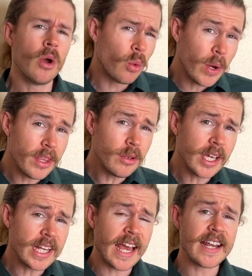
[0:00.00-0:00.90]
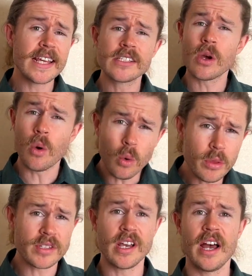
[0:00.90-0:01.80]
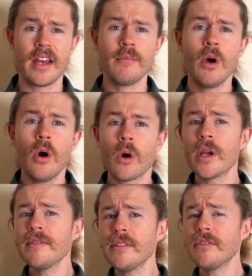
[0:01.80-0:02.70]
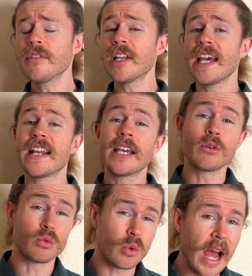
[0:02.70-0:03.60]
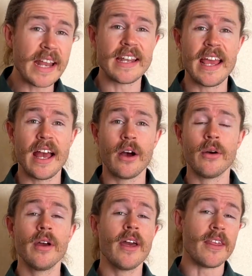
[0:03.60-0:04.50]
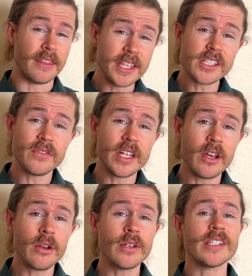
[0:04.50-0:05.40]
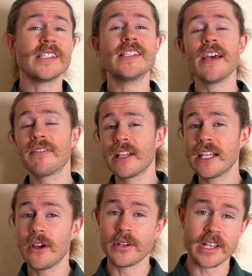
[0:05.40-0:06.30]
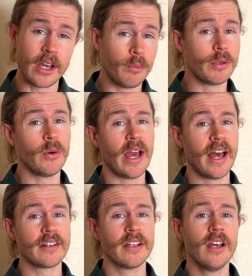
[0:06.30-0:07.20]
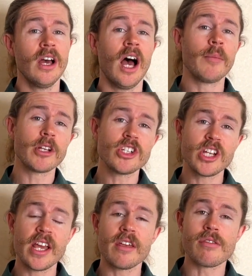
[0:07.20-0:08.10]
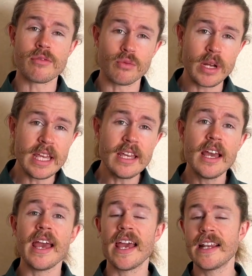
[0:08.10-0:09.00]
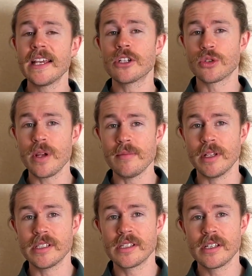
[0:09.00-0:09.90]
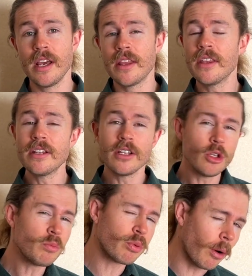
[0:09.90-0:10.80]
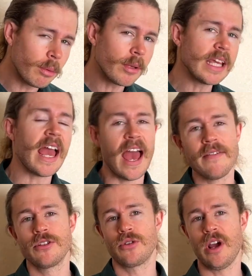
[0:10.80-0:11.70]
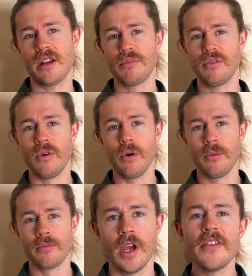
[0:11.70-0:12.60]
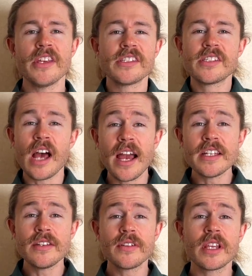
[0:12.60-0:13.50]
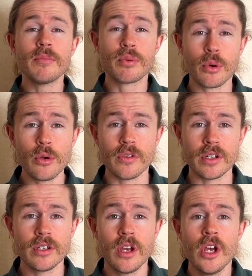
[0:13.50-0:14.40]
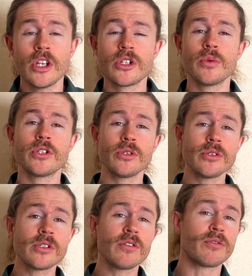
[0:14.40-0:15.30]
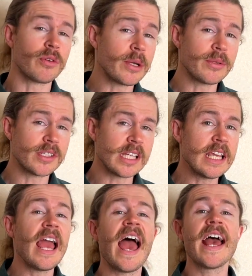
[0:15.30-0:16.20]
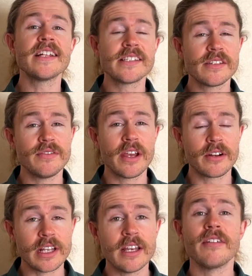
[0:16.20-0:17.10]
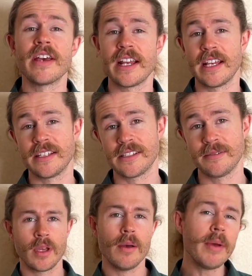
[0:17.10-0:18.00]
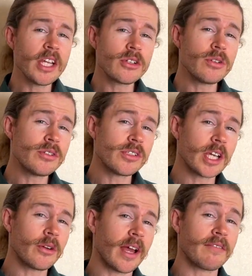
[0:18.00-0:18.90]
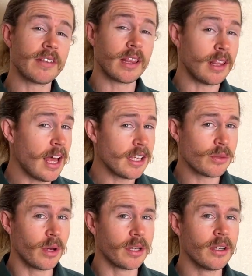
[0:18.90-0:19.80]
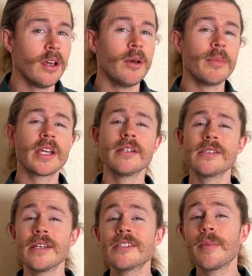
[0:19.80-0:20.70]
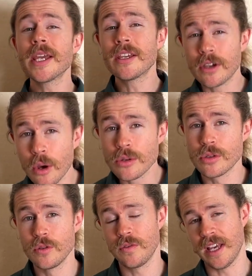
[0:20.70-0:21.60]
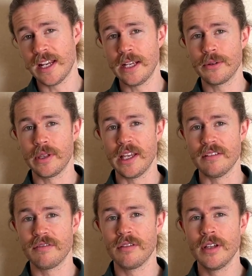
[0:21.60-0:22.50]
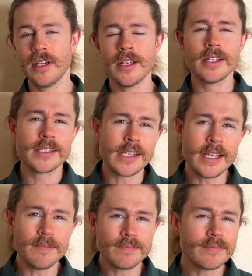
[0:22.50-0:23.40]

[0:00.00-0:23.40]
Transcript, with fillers: whether you get headaches all the time or even if you've got a headache right now, this video is definitely going to help you out. I'm going to share three headache treatments that you probably haven't tried before and they're scientifically proven to reduce the frequency and severity of headaches. And make sure you stick around for the last one because it's my go-to for headache relief. See,